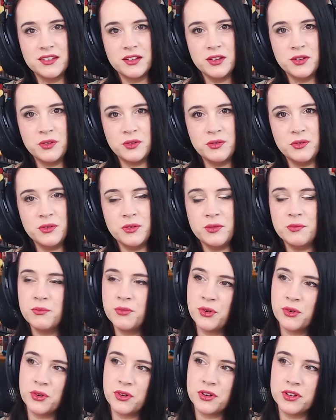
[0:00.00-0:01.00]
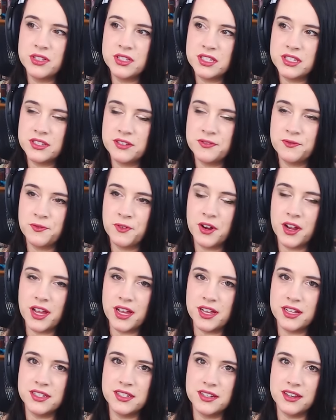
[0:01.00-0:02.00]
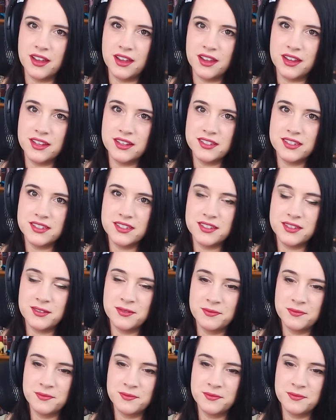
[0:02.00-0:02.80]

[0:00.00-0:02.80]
Who mourns for Adonais?